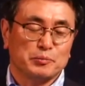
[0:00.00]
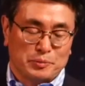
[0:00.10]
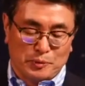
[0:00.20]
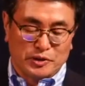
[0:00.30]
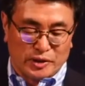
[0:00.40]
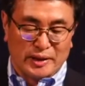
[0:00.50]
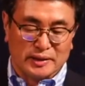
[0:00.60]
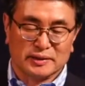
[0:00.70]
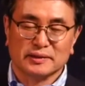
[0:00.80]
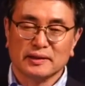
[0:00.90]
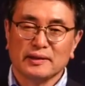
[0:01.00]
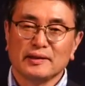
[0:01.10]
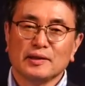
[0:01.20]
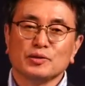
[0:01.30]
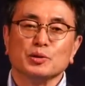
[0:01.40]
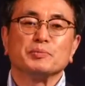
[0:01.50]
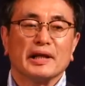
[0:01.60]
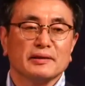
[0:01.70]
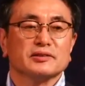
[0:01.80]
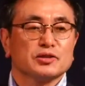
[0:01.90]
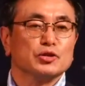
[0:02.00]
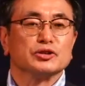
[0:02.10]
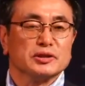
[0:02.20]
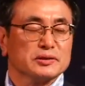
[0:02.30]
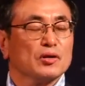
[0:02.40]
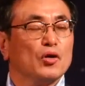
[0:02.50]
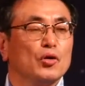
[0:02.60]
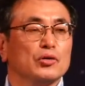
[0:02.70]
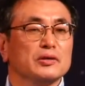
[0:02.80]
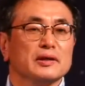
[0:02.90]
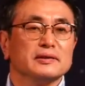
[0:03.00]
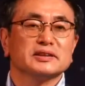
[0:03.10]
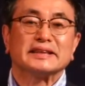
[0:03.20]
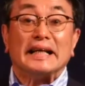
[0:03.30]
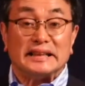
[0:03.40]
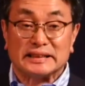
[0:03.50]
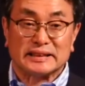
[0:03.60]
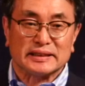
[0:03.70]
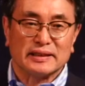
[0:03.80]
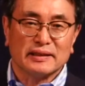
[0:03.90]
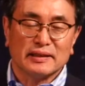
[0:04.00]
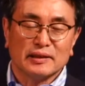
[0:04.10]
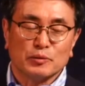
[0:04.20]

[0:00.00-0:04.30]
which is to plant churches in all states.